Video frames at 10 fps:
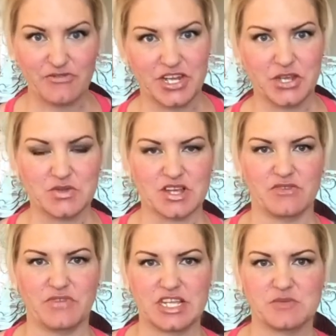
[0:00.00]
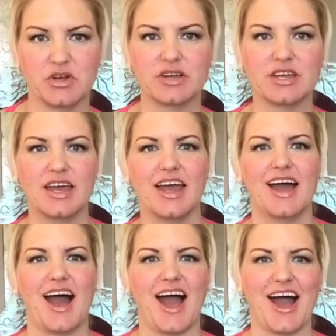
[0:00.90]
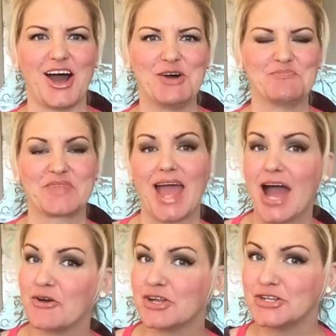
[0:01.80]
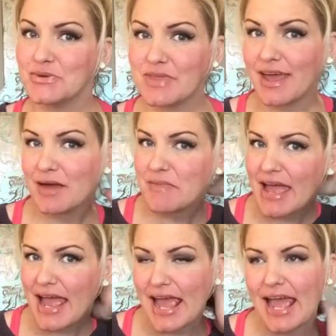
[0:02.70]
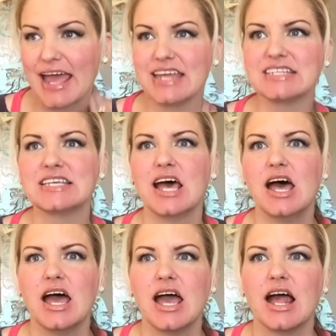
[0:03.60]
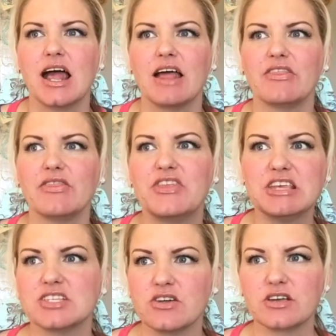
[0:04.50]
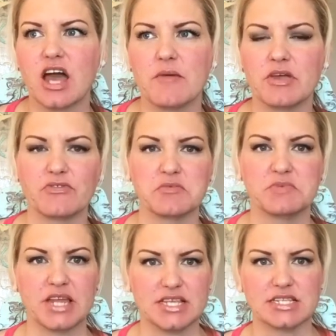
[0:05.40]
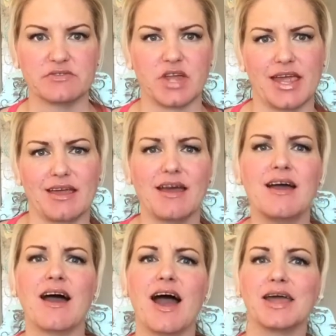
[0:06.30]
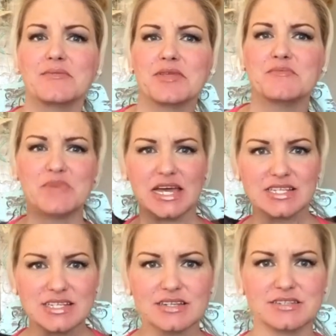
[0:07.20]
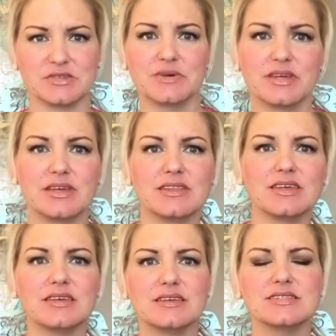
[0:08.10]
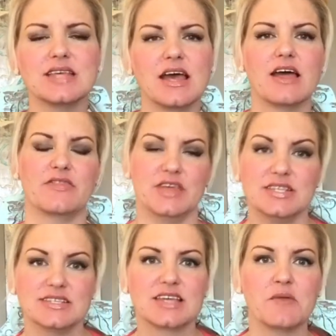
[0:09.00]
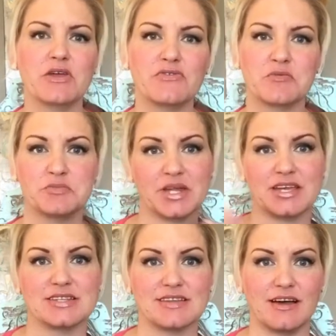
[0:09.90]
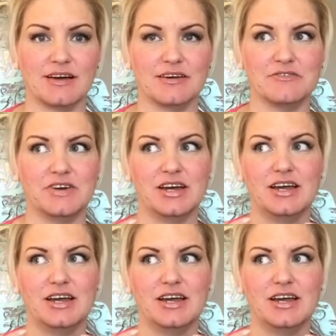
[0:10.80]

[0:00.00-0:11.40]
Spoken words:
videos on Facebook, how to do them, and these aren't coming from a place of like, I am the best at doing these. This is coming from a place of,